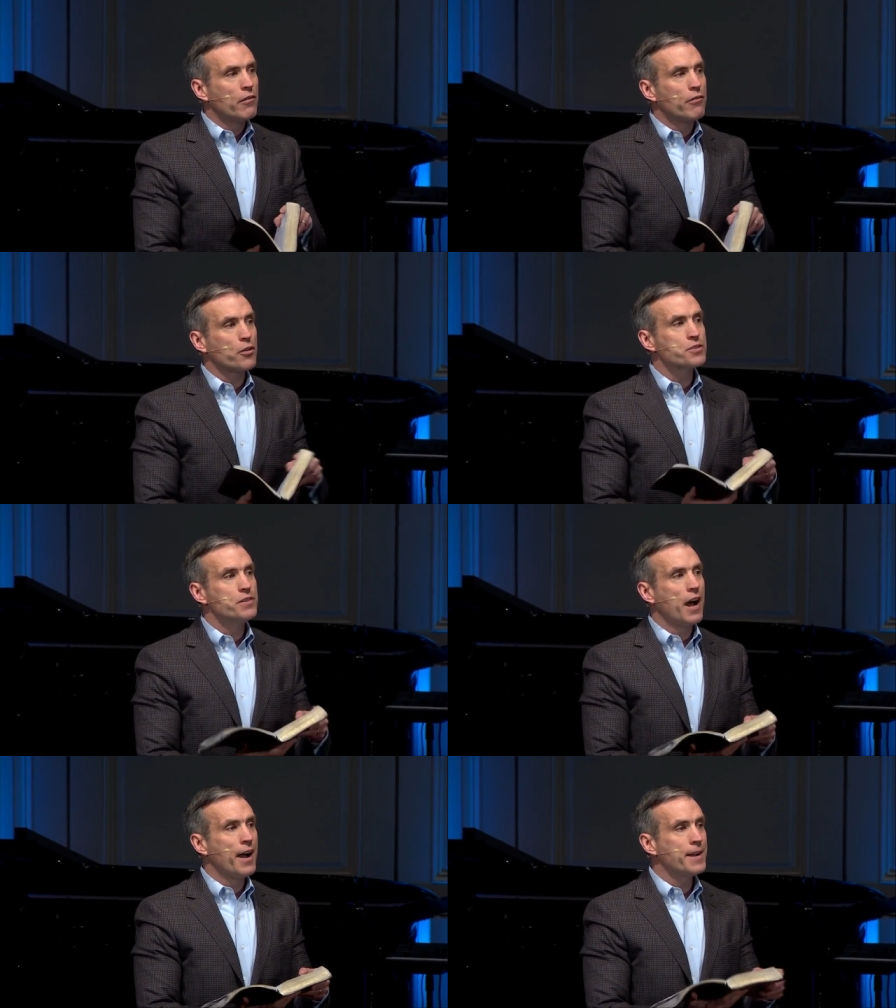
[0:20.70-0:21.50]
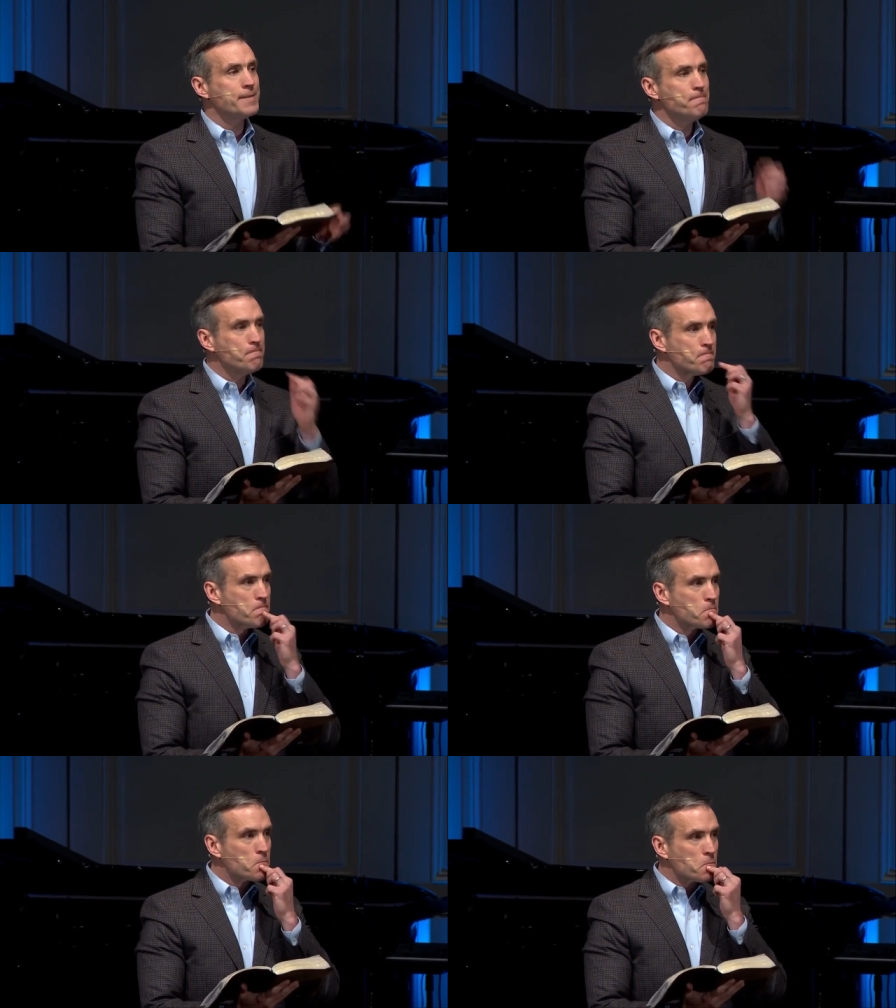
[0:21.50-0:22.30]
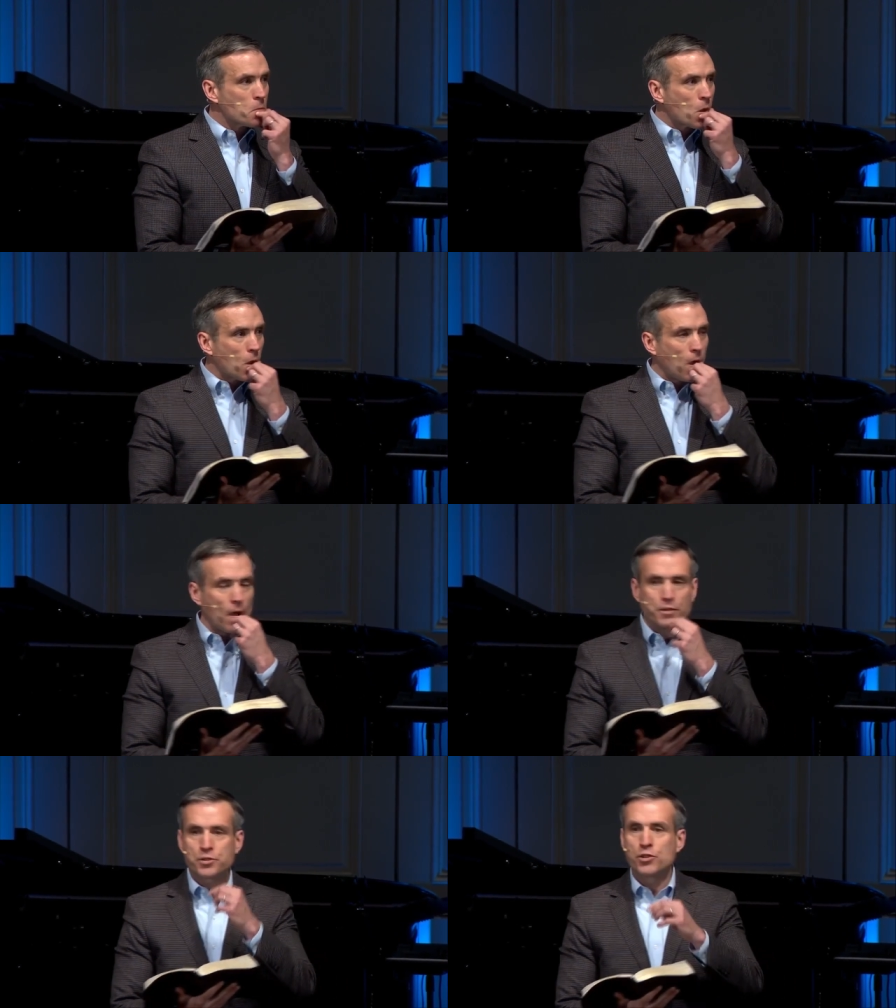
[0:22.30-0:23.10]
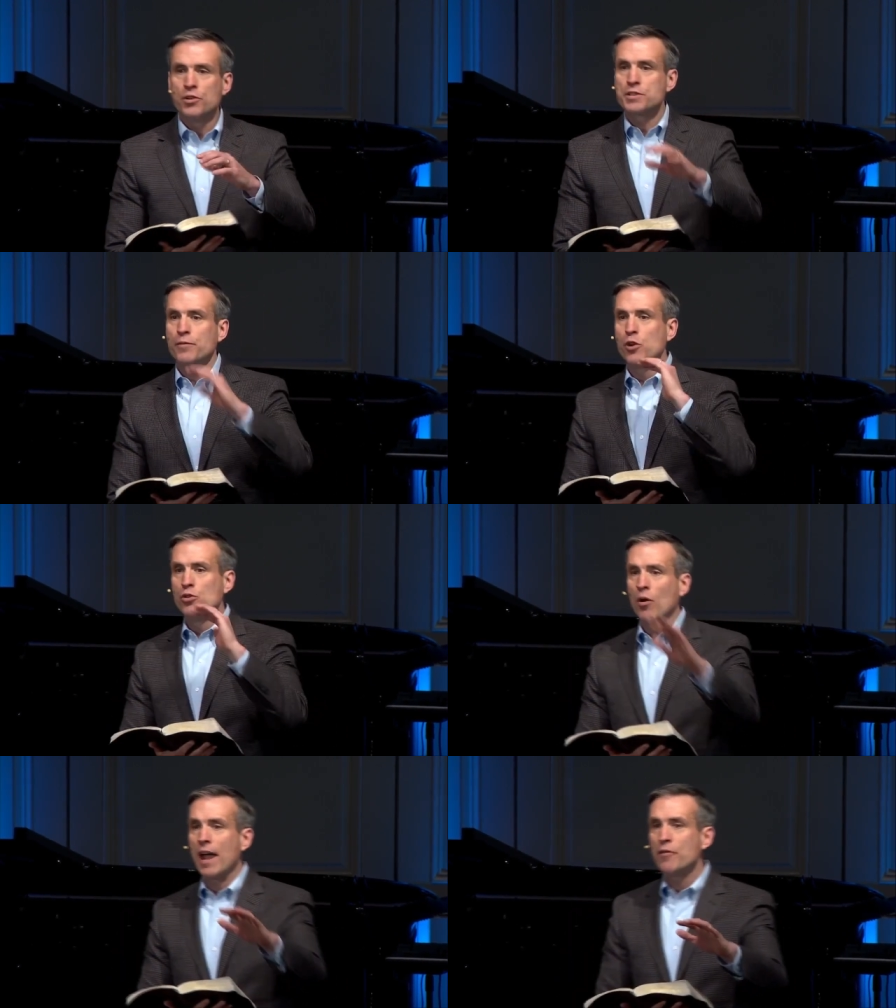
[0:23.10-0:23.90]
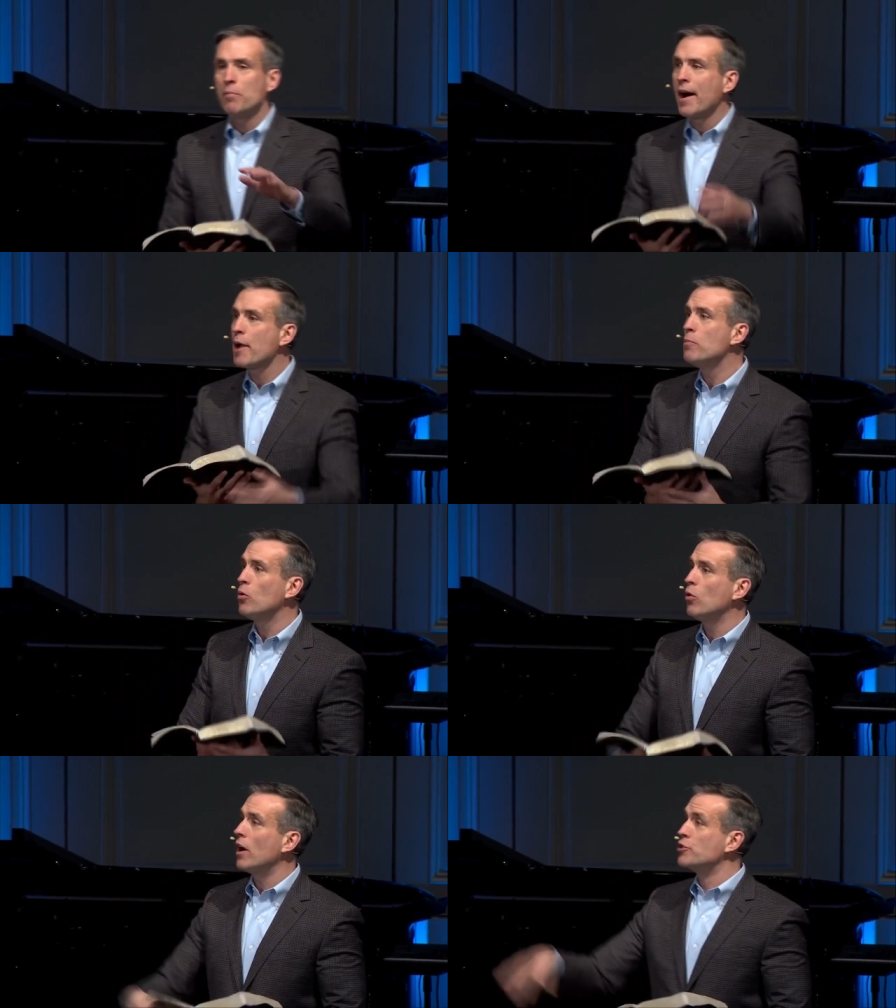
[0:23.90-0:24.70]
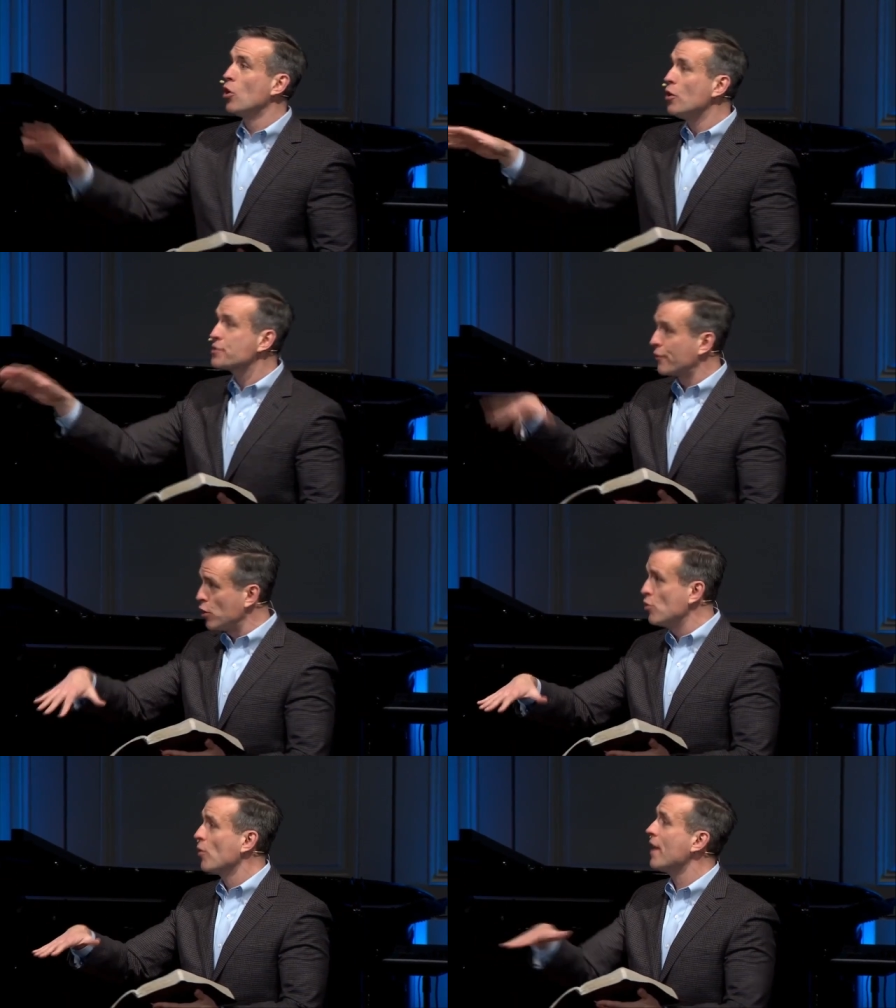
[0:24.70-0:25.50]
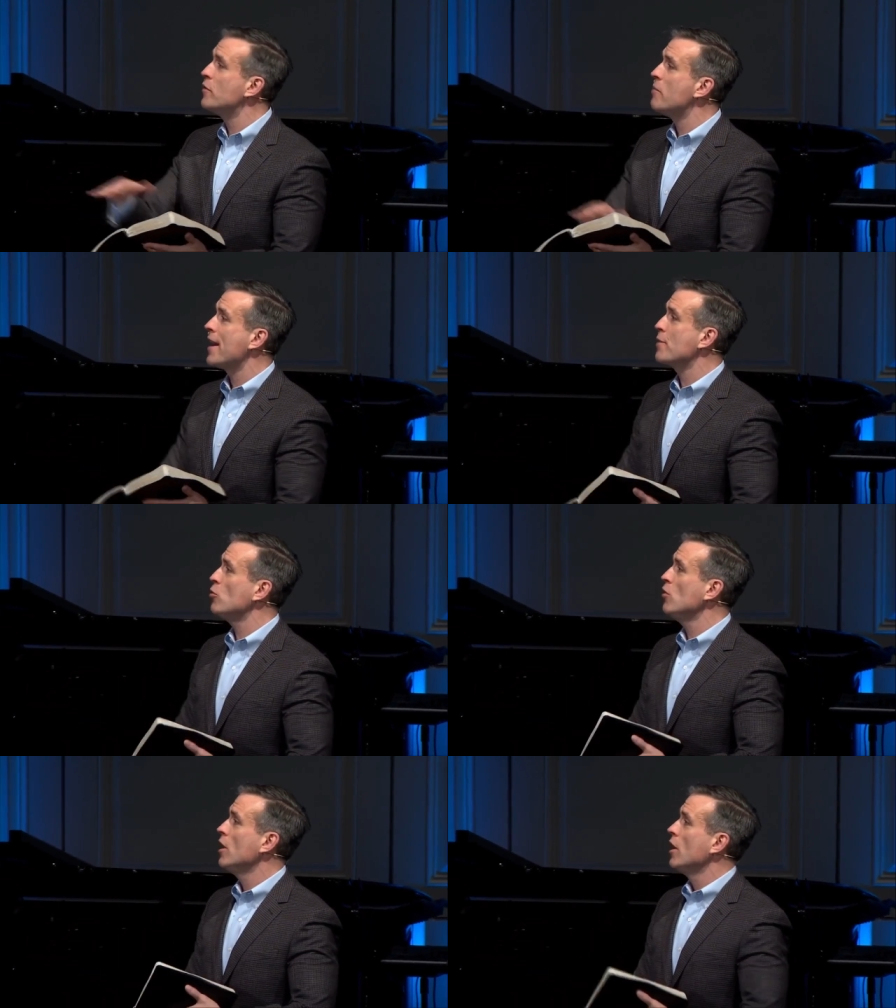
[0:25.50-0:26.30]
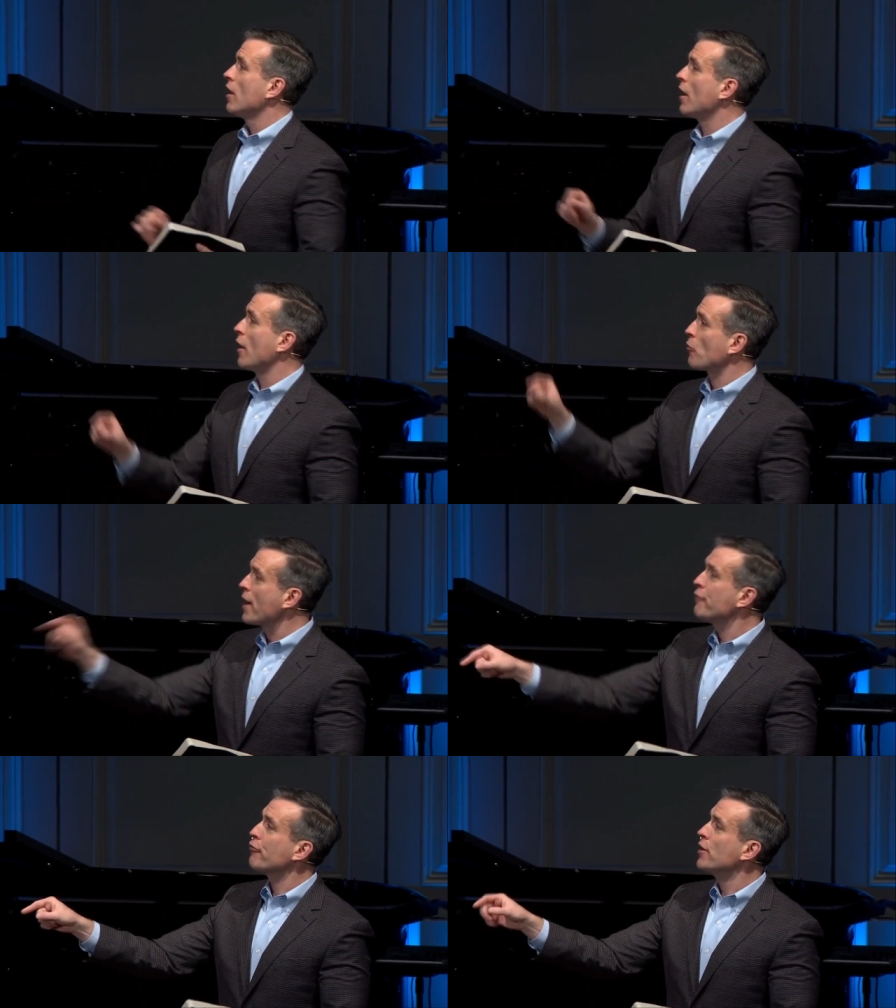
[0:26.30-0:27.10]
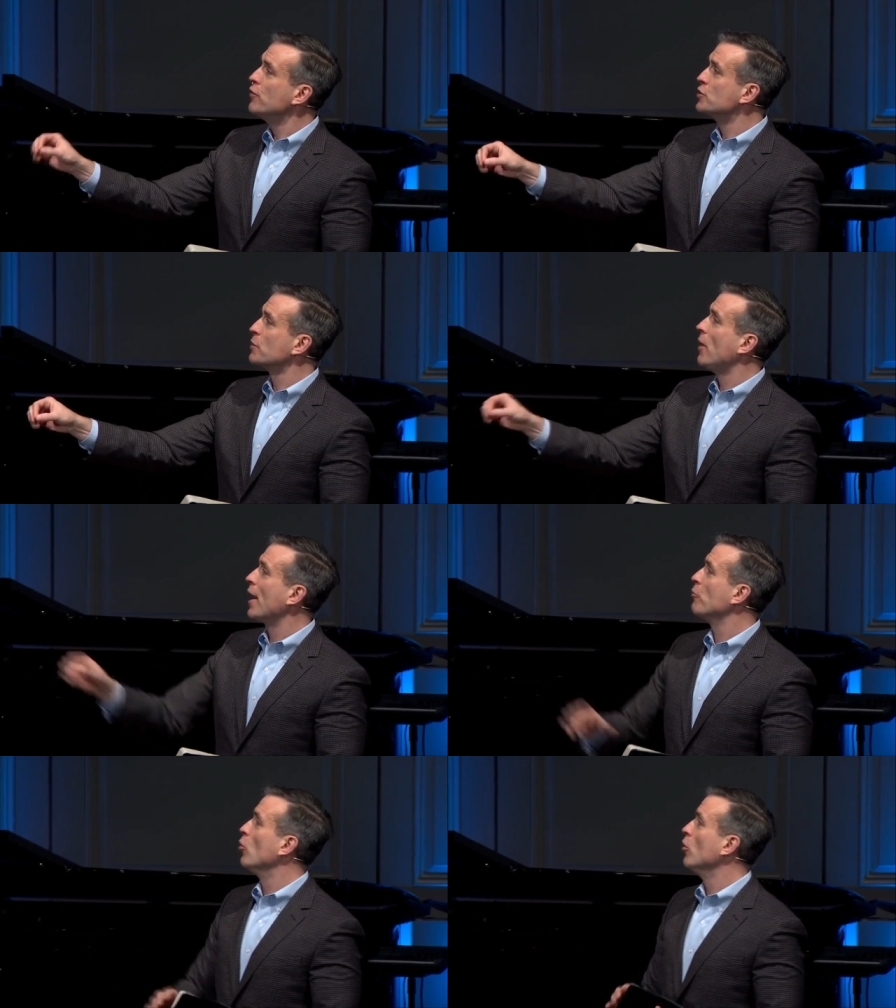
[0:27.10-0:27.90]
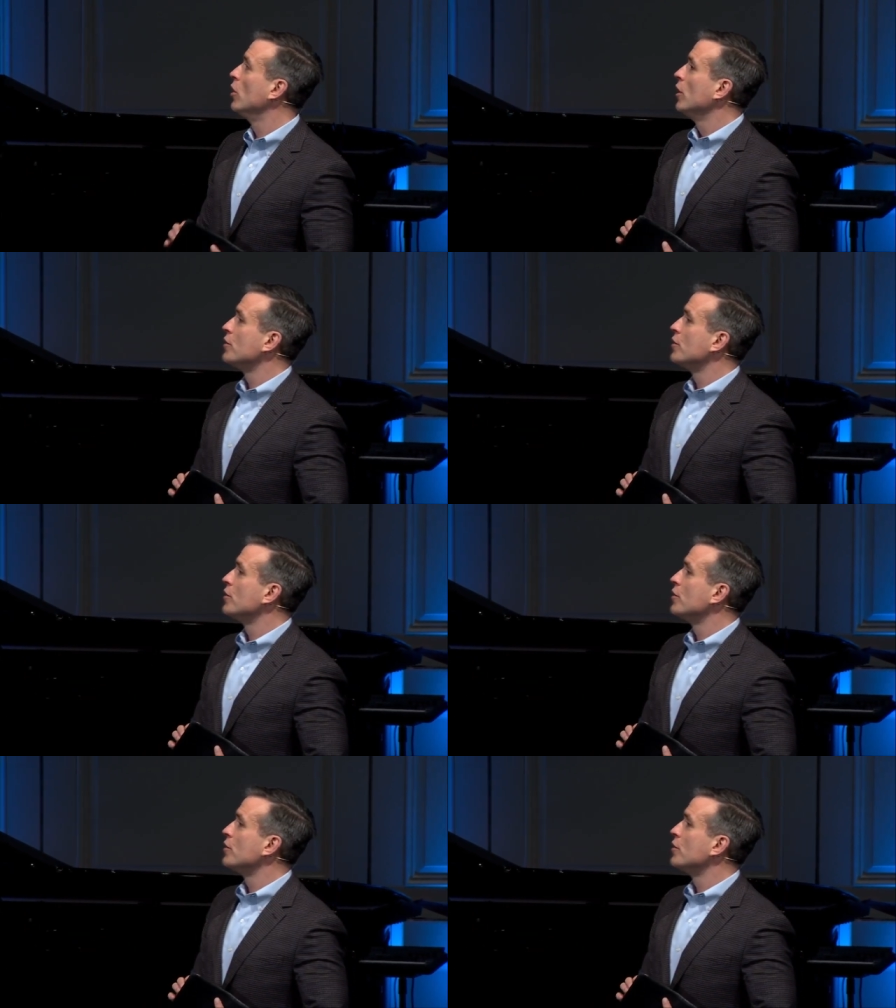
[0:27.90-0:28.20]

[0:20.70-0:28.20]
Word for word: verse 9. Uh, students, if you don't have a Bible, adults, if you don't have a Bible, right in front of you is a Bible.